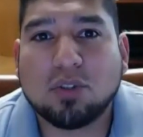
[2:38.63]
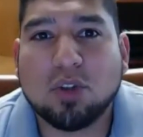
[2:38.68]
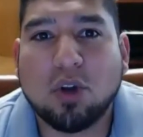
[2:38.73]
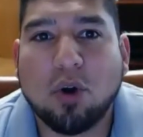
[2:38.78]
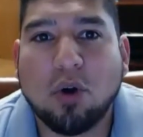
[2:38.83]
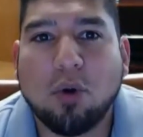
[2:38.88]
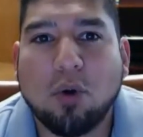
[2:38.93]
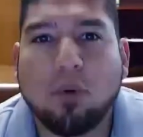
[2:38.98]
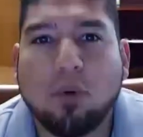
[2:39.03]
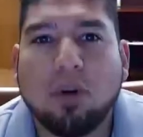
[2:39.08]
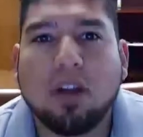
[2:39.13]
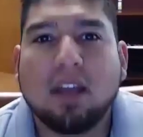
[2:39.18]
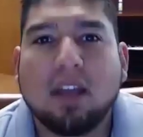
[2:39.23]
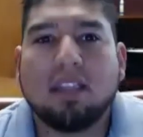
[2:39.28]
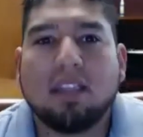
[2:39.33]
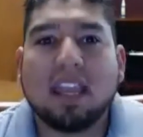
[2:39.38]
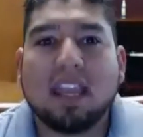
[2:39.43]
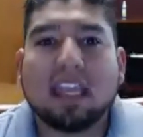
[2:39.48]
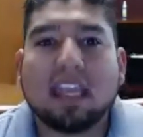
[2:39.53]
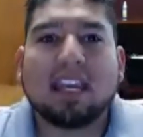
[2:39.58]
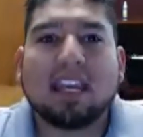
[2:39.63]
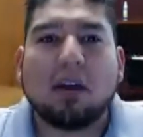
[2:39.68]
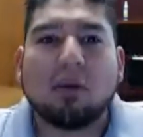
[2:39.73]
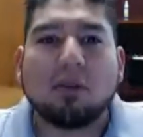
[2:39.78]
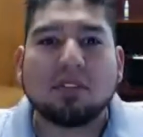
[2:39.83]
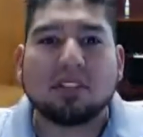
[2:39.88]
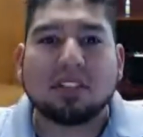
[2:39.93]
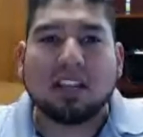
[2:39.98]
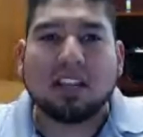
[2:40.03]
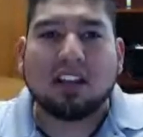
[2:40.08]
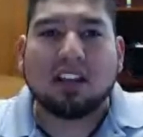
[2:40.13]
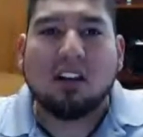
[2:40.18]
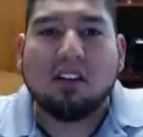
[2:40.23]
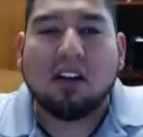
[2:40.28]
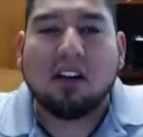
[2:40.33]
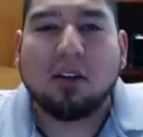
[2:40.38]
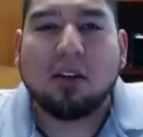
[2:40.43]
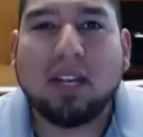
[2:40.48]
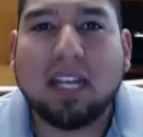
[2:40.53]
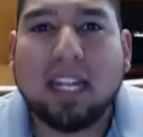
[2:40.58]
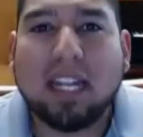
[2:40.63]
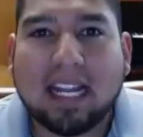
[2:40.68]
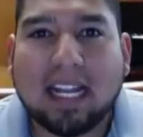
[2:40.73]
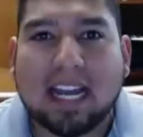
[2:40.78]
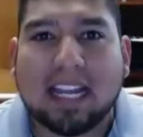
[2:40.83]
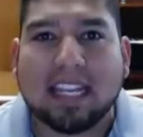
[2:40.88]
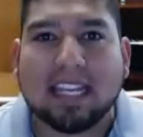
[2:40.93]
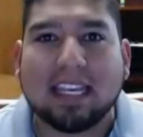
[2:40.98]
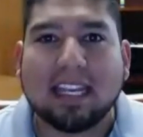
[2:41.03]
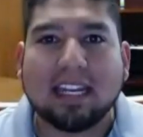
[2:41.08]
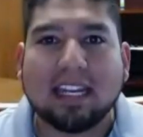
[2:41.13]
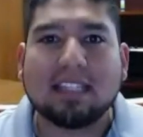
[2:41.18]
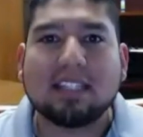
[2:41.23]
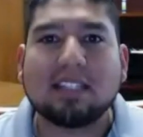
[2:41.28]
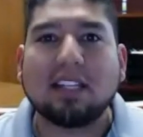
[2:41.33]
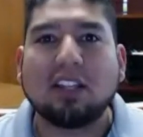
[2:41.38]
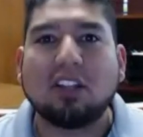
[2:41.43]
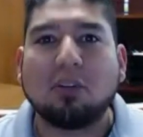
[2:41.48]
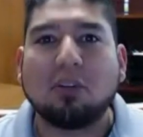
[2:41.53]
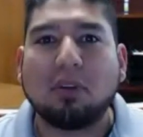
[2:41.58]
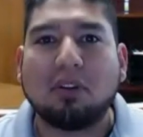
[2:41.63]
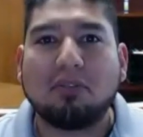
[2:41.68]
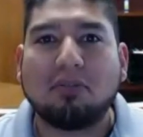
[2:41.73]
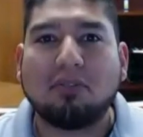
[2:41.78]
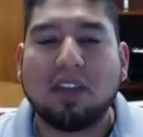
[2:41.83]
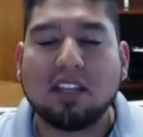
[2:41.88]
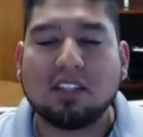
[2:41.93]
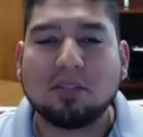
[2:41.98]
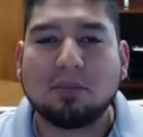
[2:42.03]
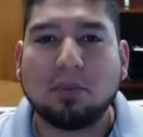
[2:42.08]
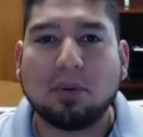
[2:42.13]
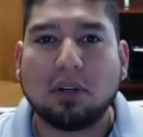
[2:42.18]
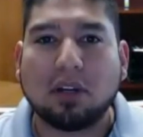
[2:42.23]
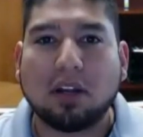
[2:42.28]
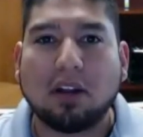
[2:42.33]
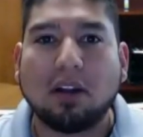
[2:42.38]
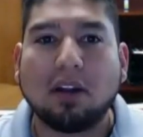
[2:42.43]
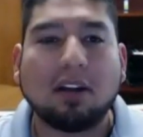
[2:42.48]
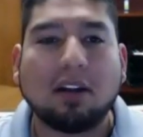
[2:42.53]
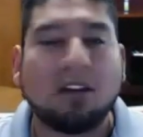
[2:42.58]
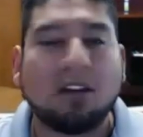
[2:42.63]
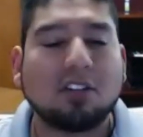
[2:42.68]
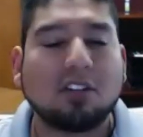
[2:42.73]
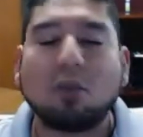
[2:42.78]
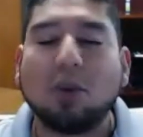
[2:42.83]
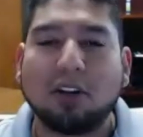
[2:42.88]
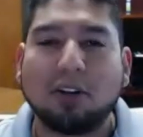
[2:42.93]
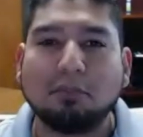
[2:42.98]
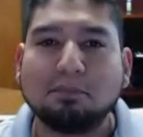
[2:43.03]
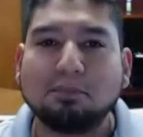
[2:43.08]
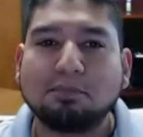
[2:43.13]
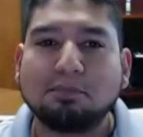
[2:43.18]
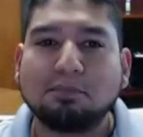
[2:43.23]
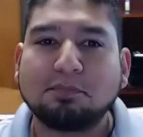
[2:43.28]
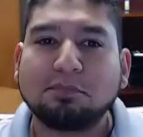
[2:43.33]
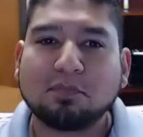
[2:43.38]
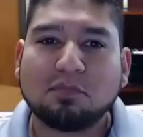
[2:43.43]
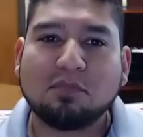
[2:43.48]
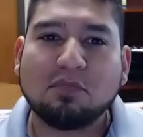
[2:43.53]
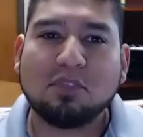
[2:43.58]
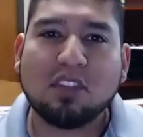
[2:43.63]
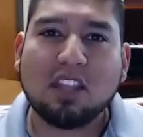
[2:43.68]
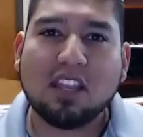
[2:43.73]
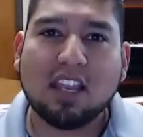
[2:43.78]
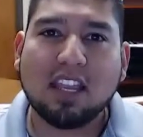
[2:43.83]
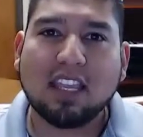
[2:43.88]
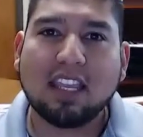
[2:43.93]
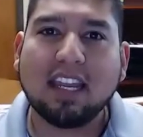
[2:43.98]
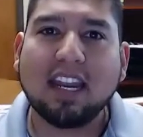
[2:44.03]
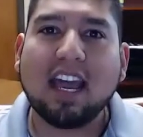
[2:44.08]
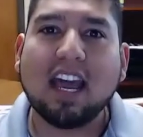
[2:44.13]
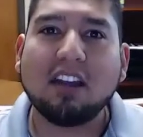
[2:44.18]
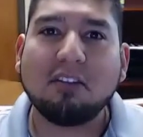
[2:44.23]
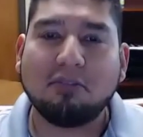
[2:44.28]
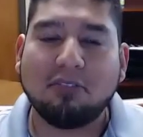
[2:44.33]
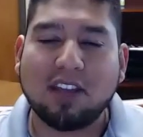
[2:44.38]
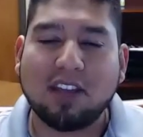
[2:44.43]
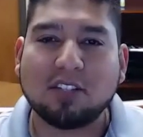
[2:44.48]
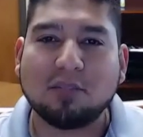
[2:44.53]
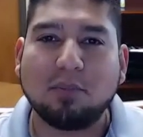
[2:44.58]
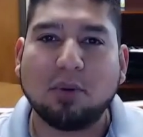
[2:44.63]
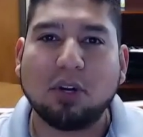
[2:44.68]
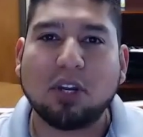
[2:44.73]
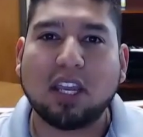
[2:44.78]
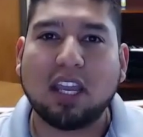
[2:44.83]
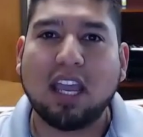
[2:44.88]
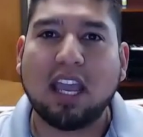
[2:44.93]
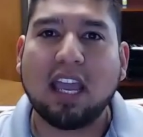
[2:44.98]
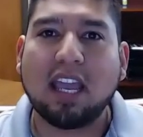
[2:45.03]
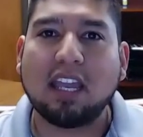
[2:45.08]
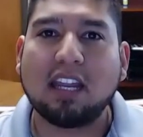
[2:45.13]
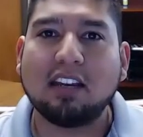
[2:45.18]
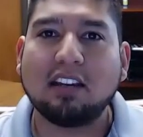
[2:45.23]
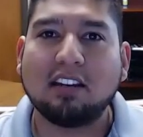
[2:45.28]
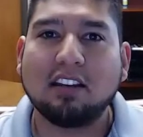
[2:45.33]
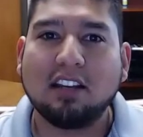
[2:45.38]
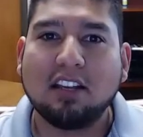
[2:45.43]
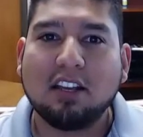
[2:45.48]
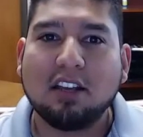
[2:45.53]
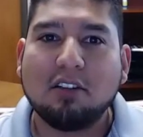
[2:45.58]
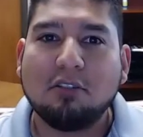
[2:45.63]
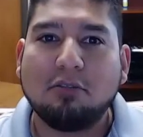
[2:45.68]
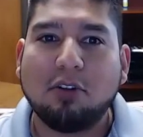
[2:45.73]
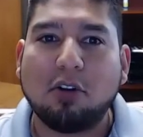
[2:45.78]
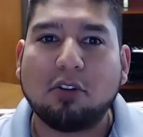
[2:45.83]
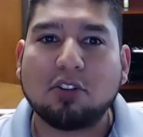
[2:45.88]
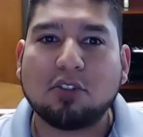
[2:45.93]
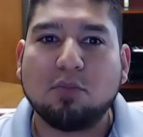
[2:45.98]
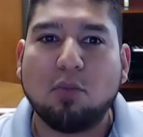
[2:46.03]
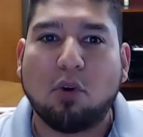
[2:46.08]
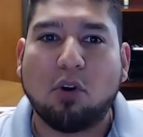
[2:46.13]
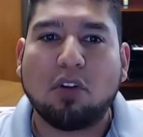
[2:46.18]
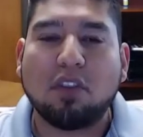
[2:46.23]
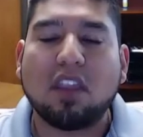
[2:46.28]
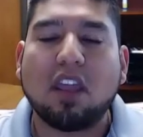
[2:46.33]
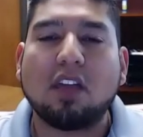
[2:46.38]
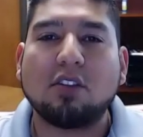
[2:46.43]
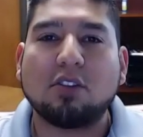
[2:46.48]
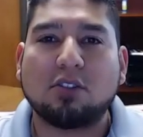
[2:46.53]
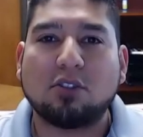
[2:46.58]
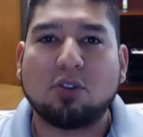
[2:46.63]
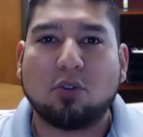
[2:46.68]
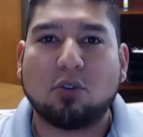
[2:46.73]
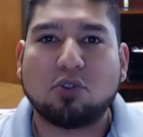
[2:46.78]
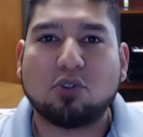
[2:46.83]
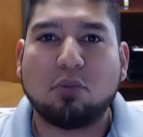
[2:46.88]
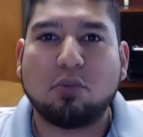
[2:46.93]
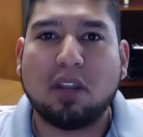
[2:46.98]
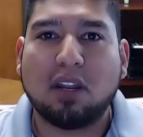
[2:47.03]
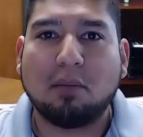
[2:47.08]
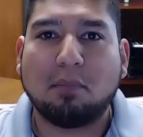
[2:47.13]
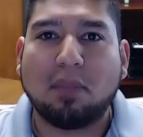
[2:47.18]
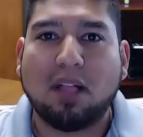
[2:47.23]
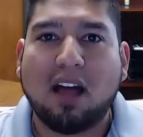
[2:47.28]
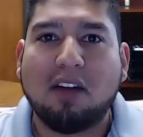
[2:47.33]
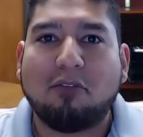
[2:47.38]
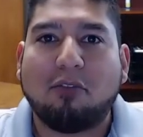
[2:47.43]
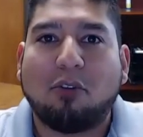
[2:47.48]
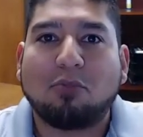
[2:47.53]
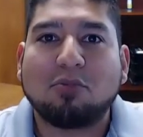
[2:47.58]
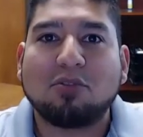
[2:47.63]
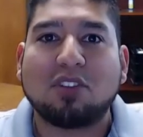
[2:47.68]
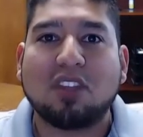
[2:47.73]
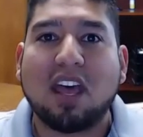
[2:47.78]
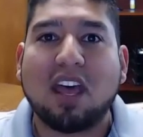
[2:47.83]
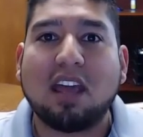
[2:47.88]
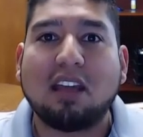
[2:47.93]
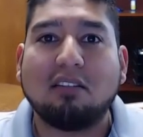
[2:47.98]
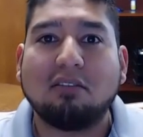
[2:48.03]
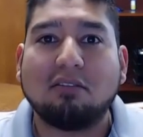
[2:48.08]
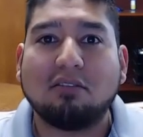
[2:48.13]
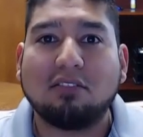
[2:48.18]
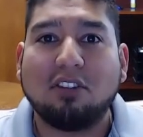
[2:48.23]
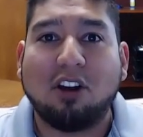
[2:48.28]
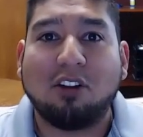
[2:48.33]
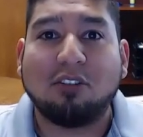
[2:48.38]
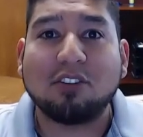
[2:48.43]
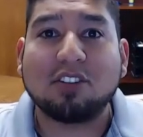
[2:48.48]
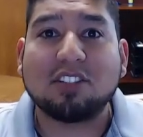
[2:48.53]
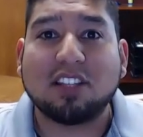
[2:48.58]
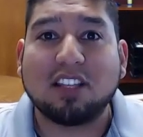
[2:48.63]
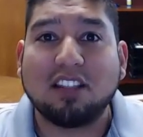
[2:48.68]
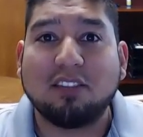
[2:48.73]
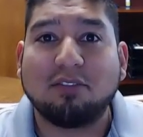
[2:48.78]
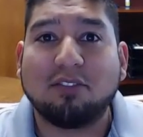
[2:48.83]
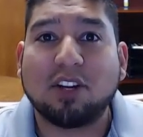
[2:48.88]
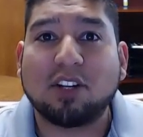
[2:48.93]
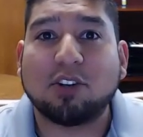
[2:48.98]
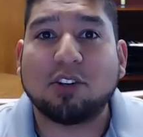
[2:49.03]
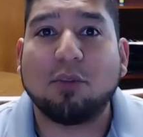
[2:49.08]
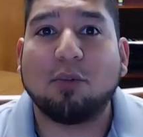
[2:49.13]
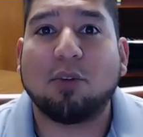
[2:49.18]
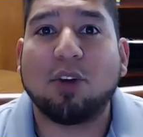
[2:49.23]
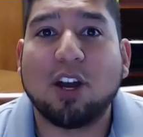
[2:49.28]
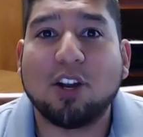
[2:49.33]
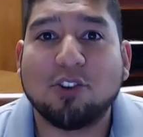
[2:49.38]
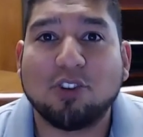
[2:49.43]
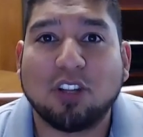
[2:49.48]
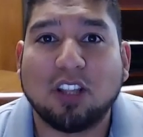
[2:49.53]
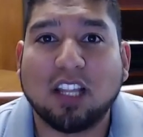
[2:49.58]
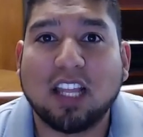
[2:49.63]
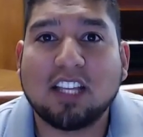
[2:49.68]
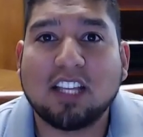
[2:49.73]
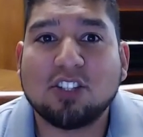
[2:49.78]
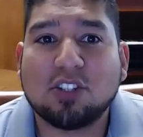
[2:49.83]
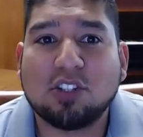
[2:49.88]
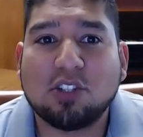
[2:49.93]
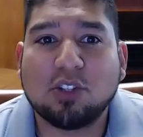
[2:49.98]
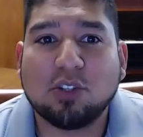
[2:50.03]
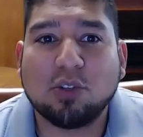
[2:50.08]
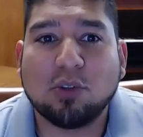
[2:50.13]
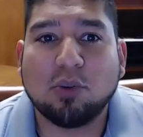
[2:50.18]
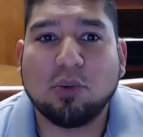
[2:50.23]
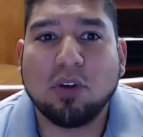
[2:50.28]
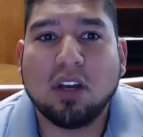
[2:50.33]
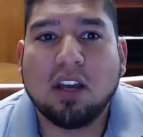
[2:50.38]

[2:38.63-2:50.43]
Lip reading: So I was like, all right, we need to kind of get into a little bit of Facebook, Twitter, get out of Facebook, and focus more on the other social media platforms that obviously Victory 100 links to.